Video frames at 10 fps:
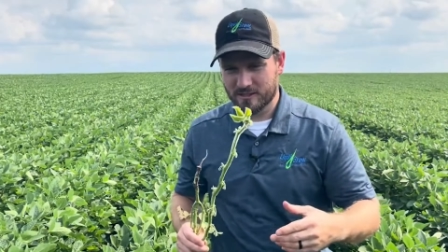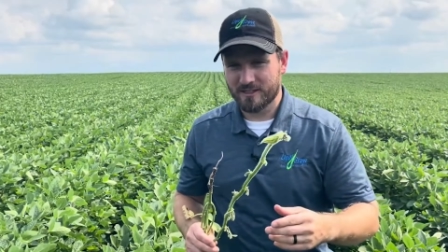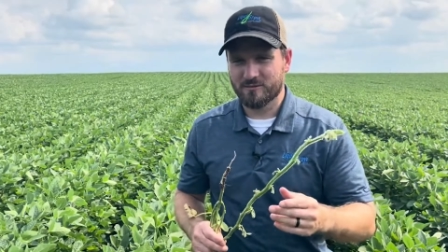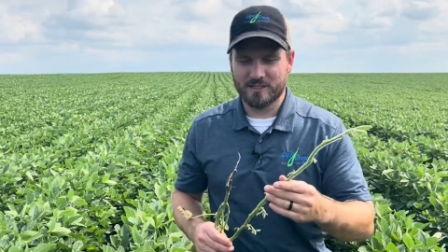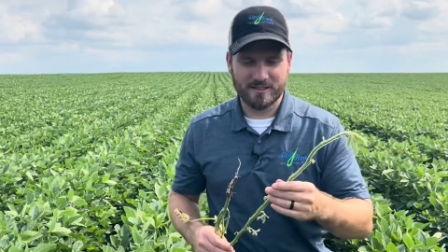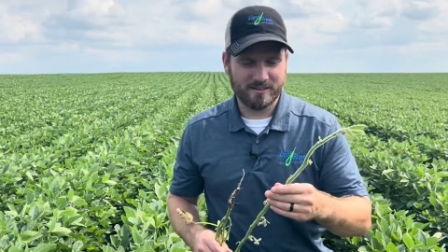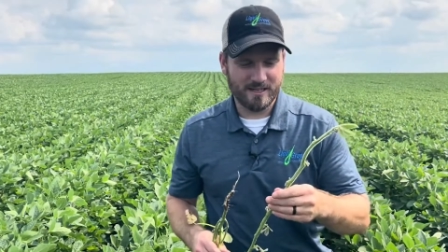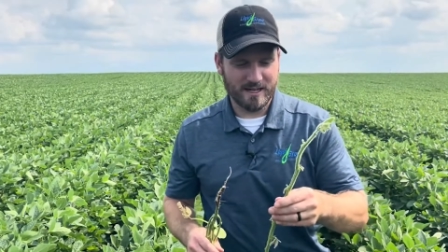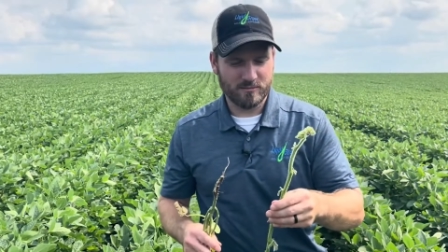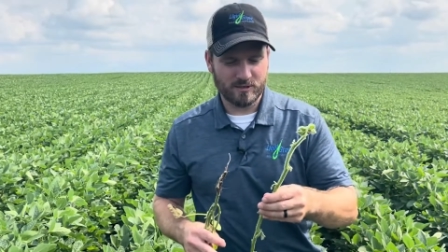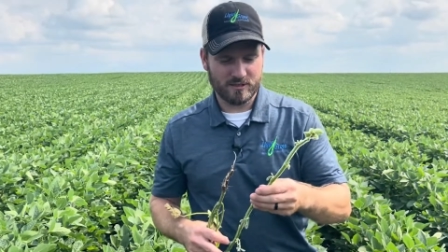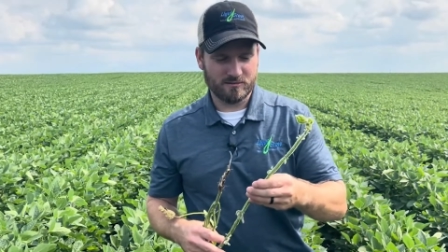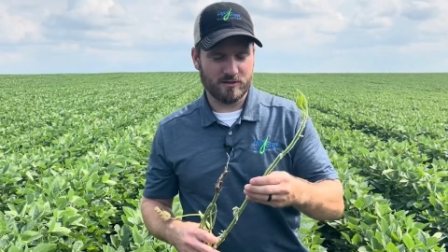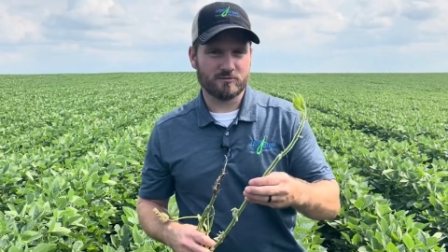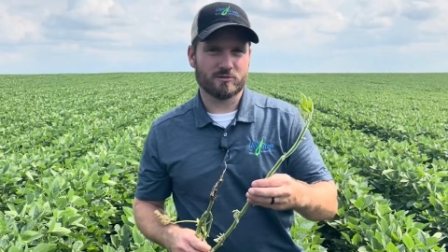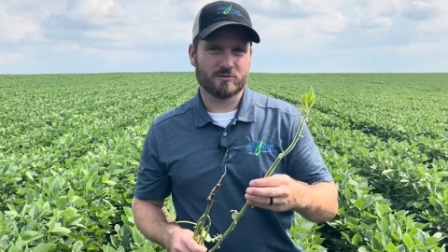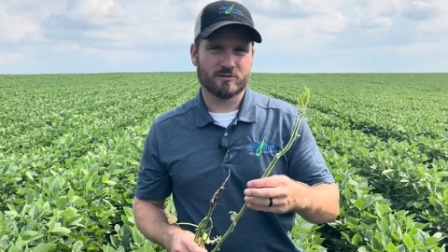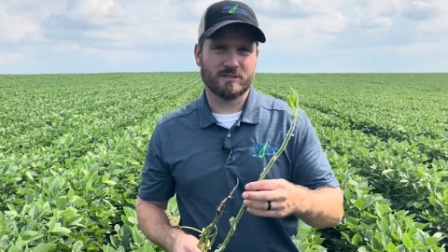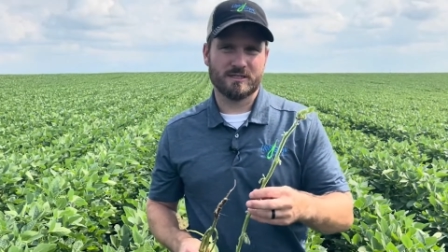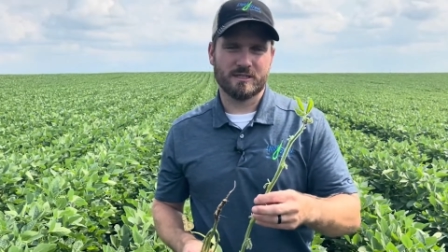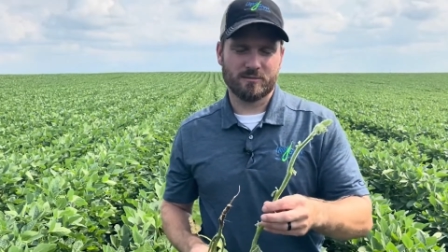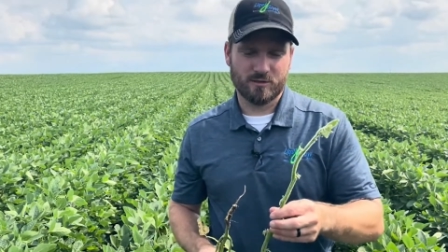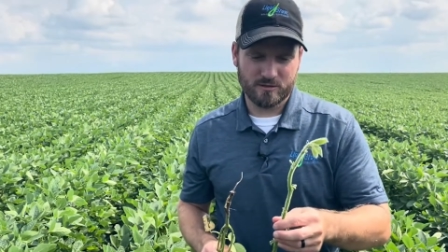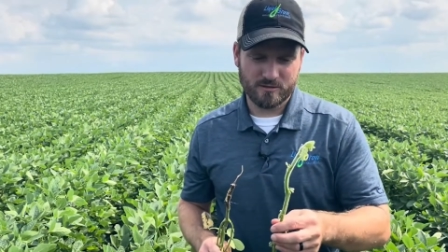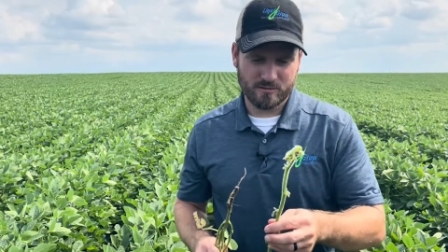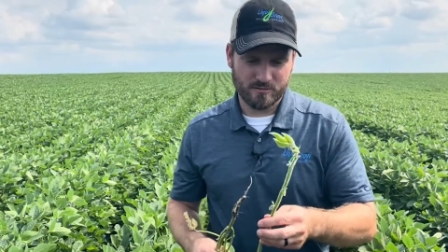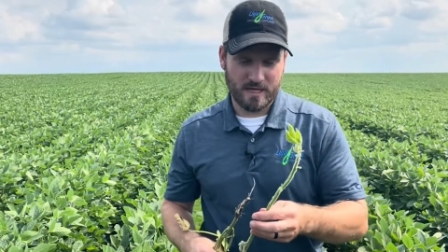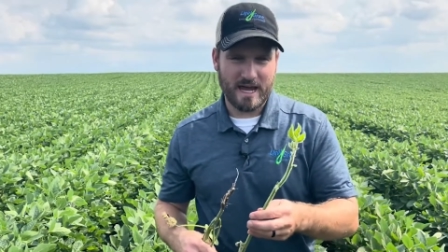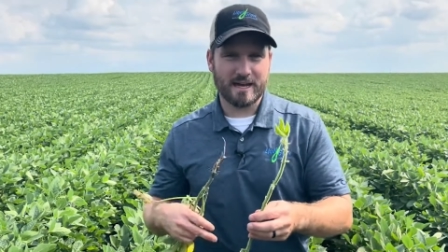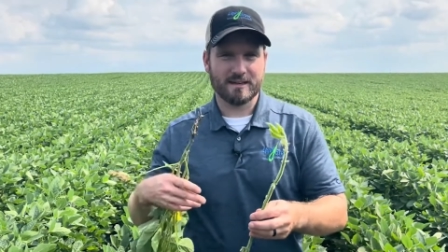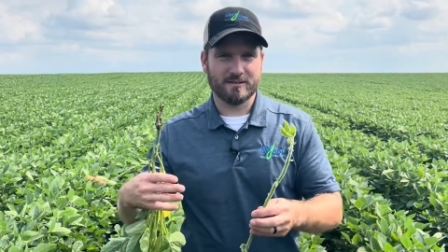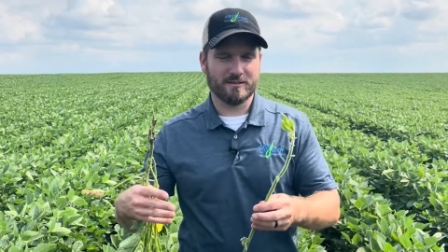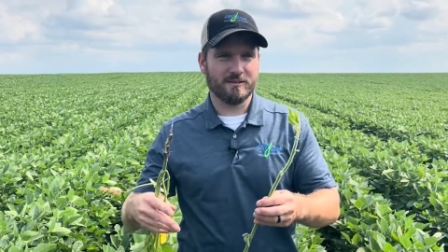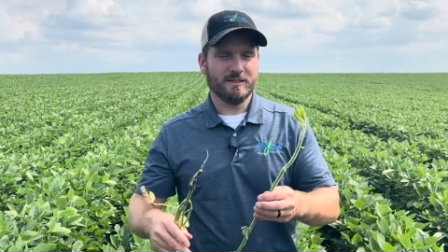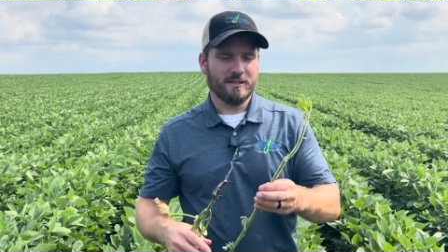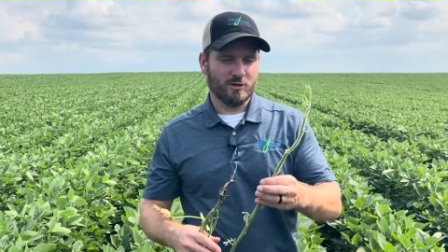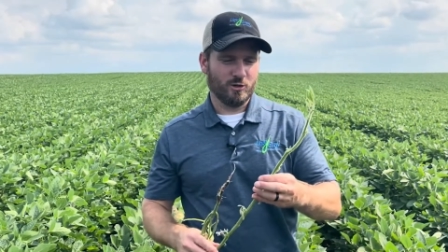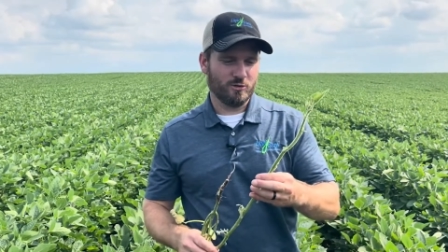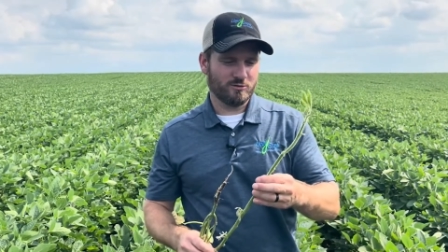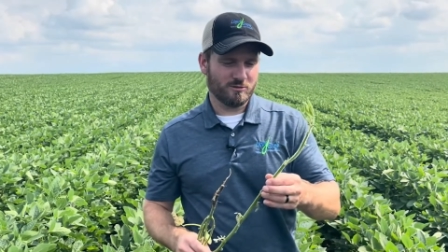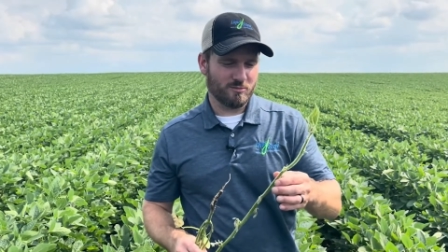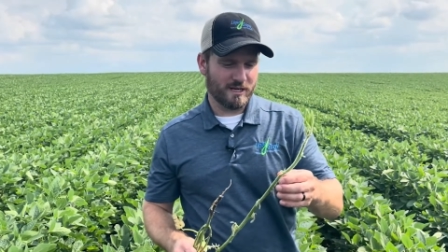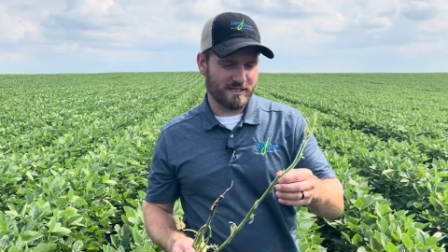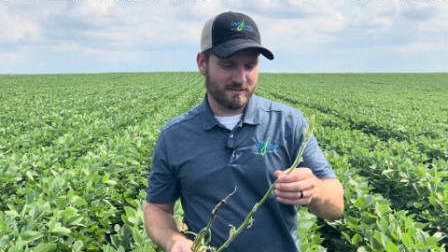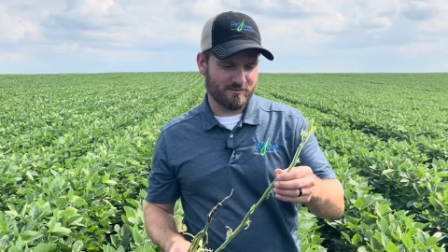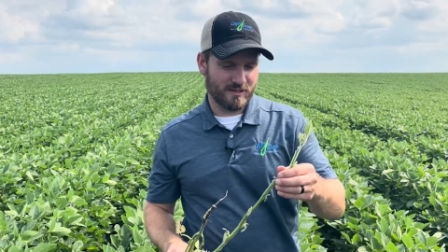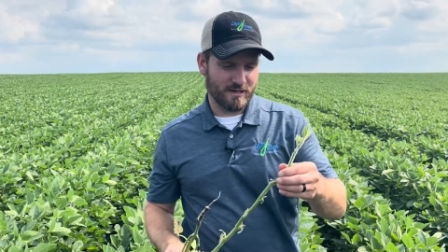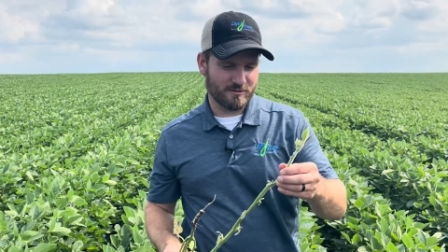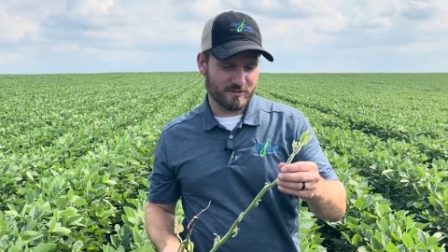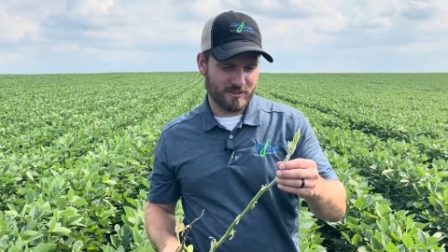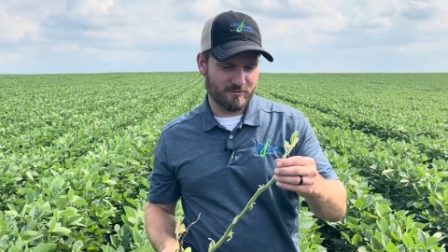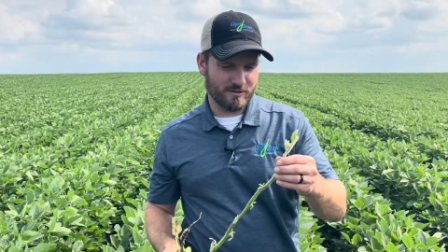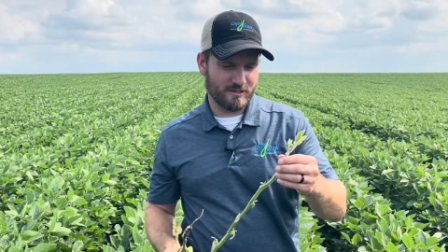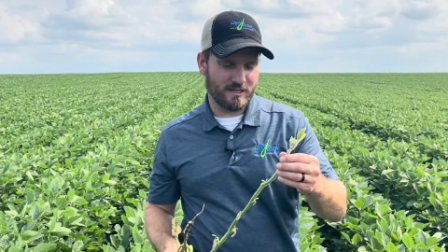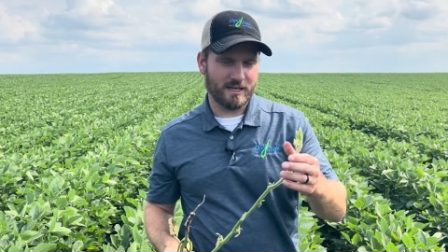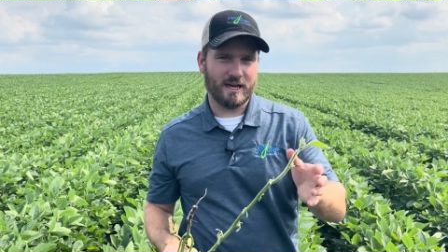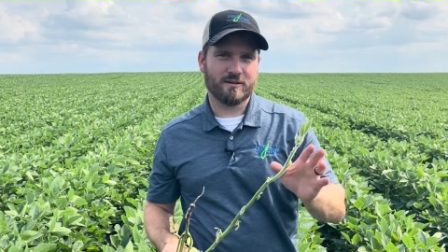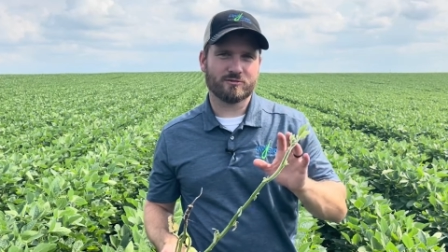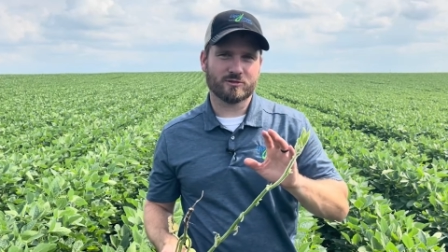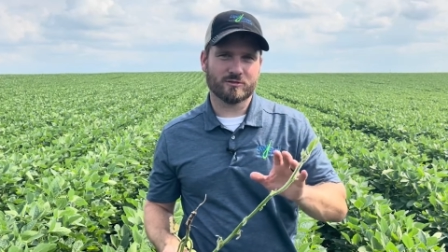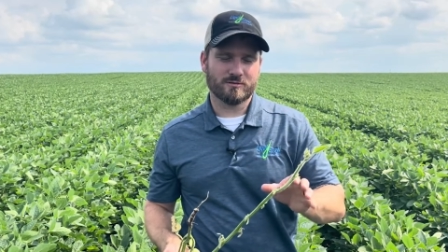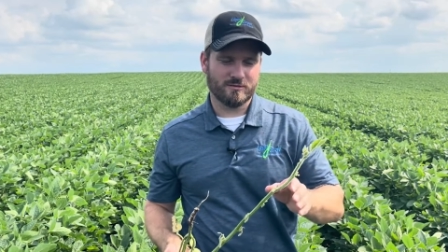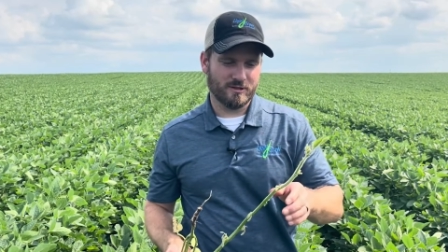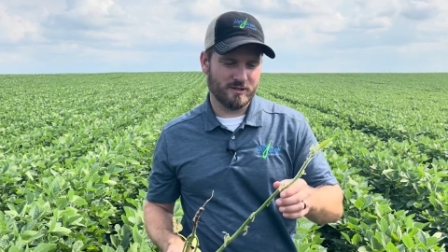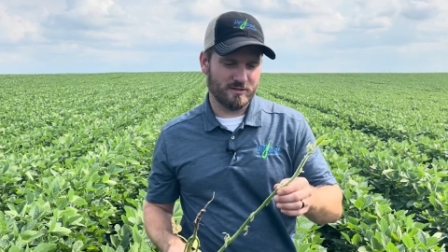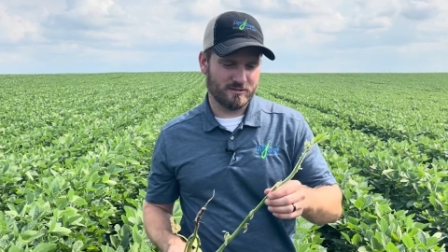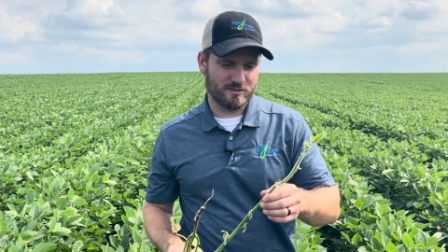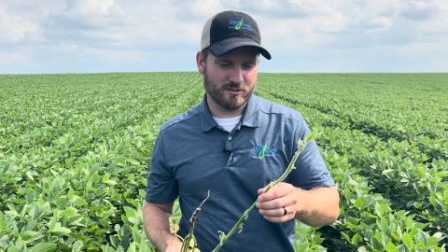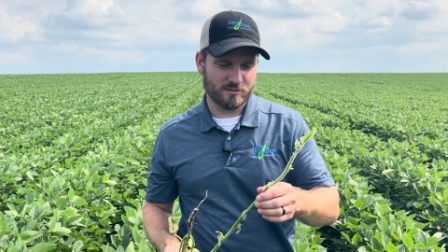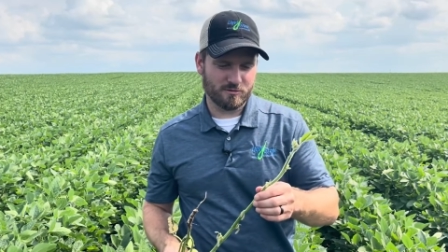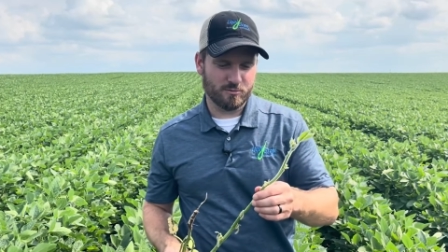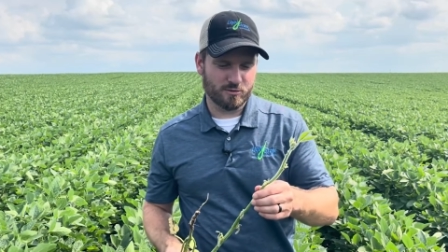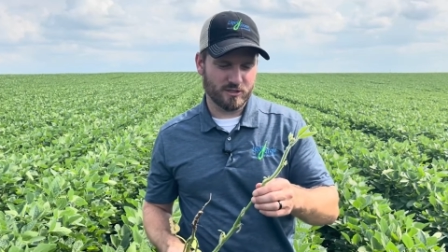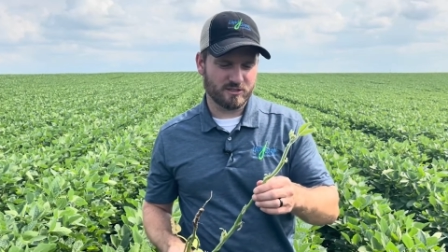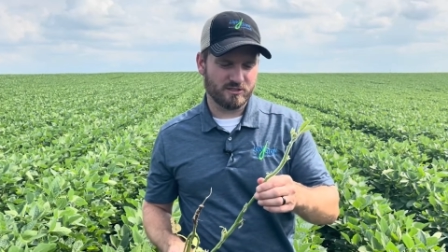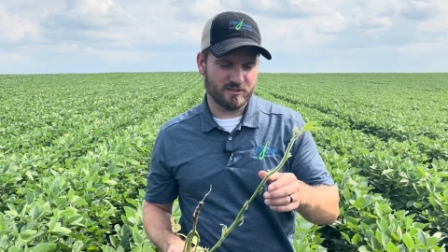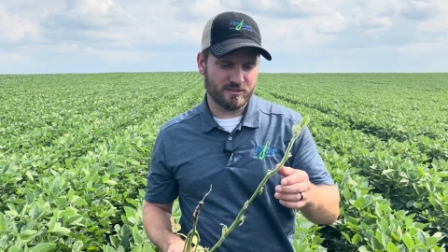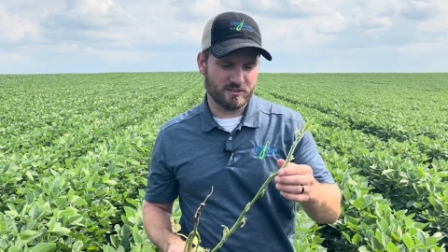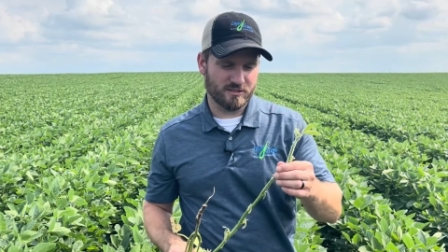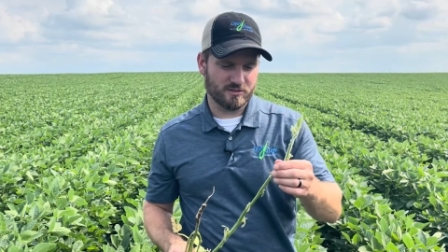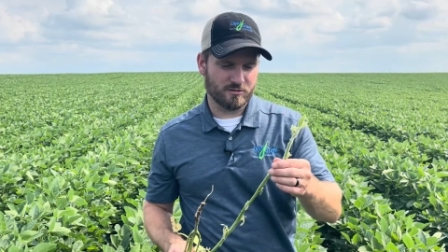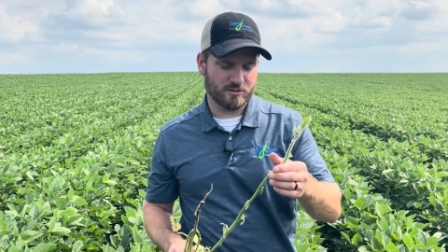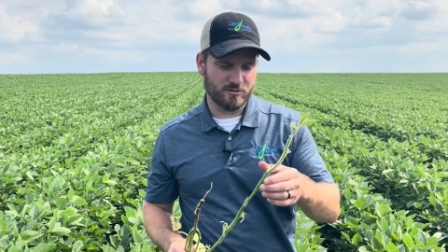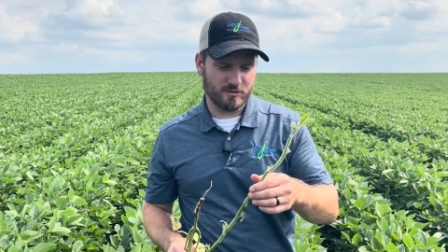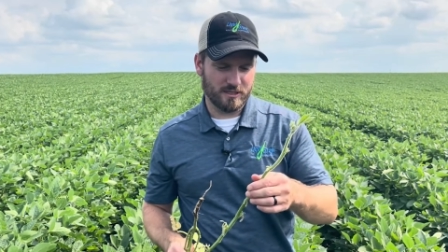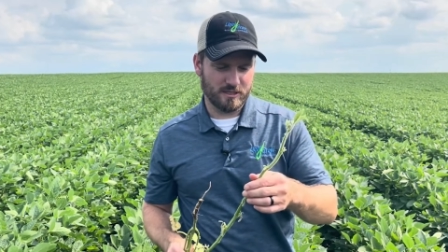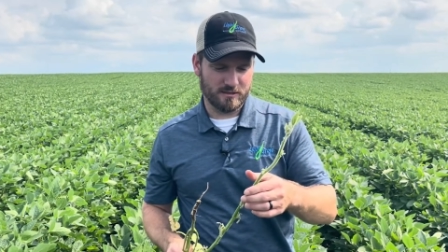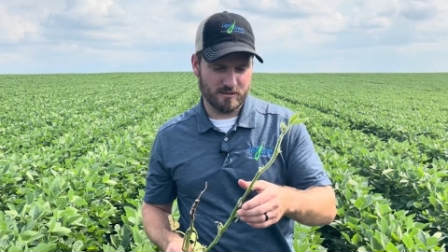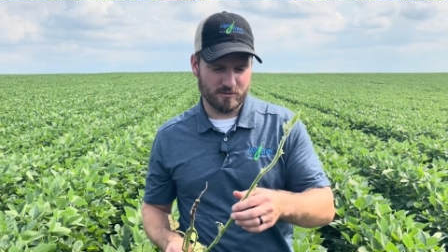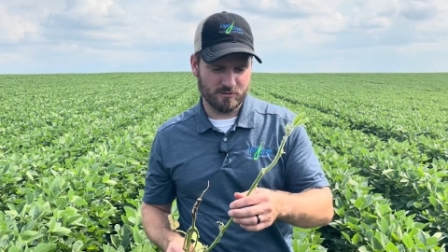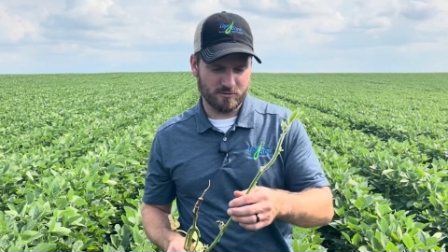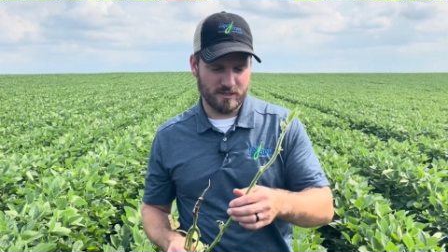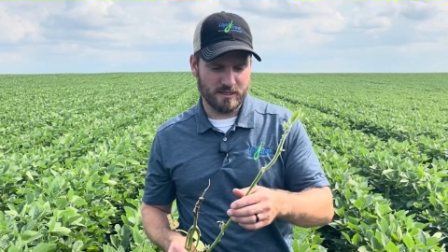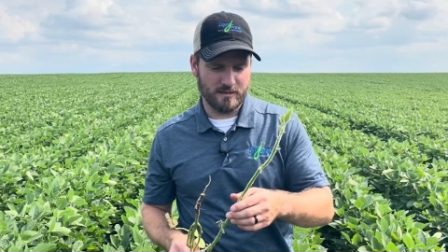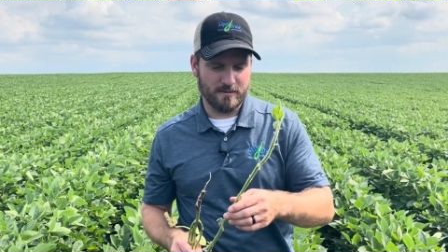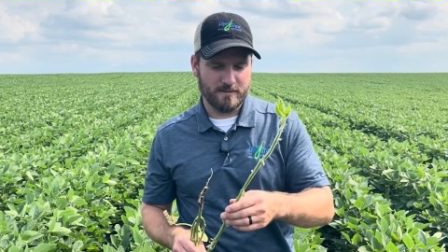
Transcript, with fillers: thing. We need that because we have shorter season up here. So adding the nodes and pods and flowers and everything after uh, it starts reproduction is, is critical to getting the yields we get.